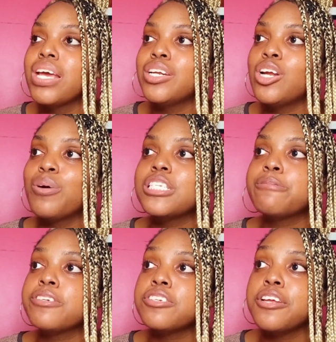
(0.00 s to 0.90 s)
Now,
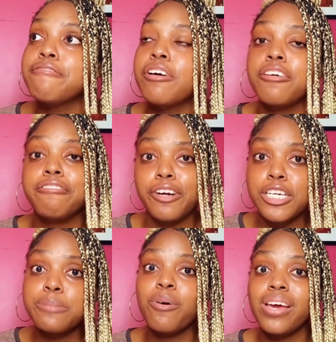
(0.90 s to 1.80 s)
especially for the
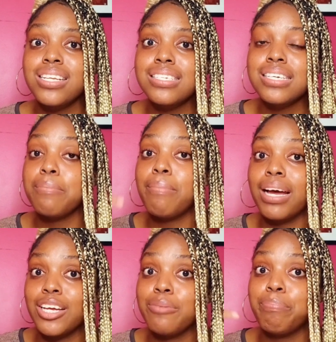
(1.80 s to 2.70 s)
first point,
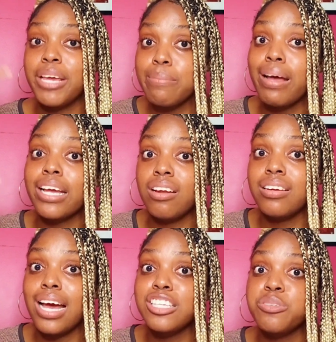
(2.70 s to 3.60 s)
piggybacking on
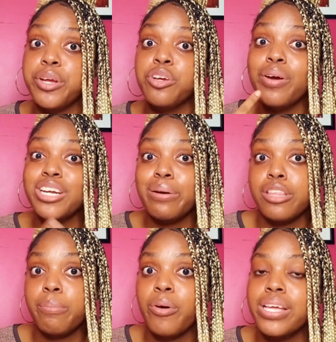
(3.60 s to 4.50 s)
that, where you go in there with
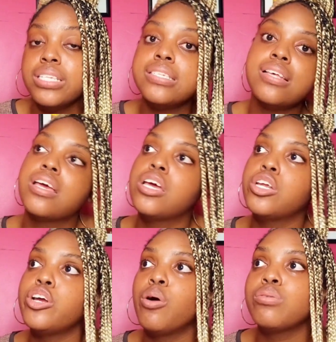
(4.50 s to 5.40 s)
your points.
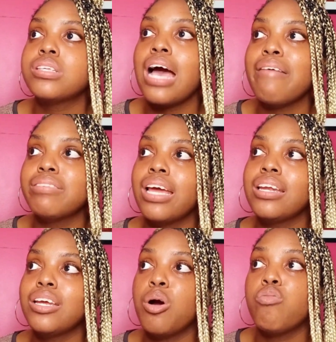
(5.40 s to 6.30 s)
Now, to have an
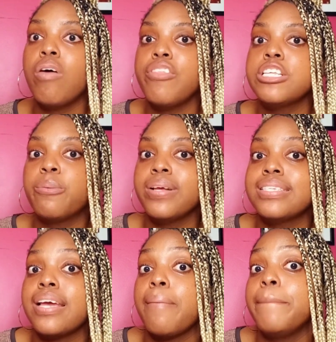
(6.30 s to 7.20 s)
idea of what these points
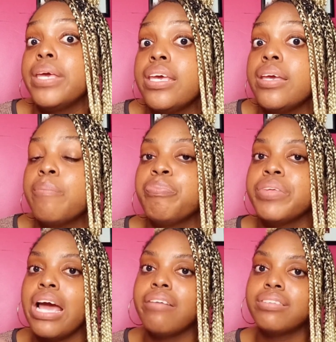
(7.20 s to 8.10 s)
can be,
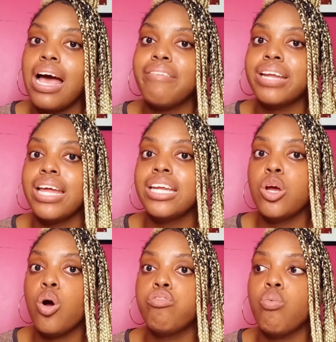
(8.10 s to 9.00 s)
you have to have an idea
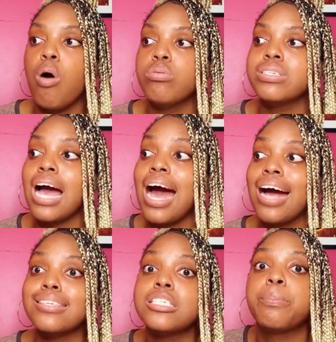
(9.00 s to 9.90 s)
of what was
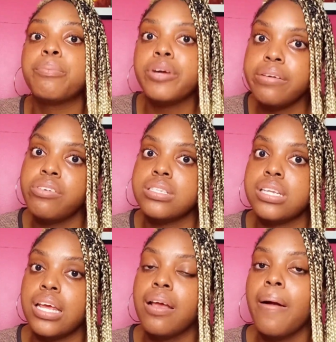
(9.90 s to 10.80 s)
asked
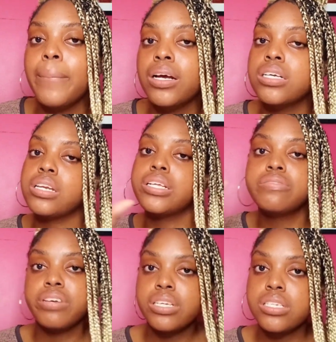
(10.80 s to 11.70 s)
previously. Because let's
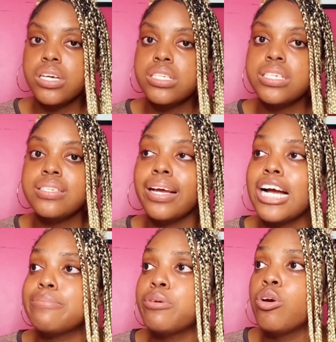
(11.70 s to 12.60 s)
face it, CSEC
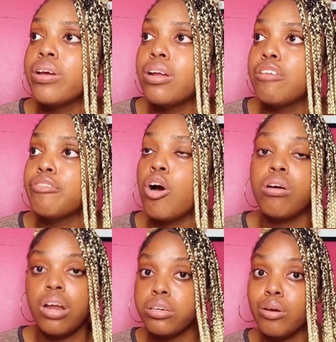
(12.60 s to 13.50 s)
has been going on for how
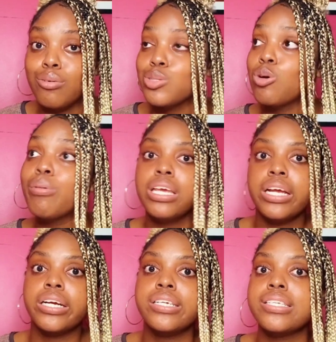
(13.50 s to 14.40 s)
long now? So many
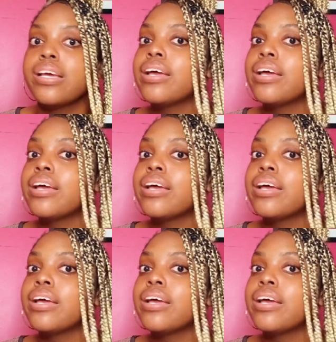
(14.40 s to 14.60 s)
years.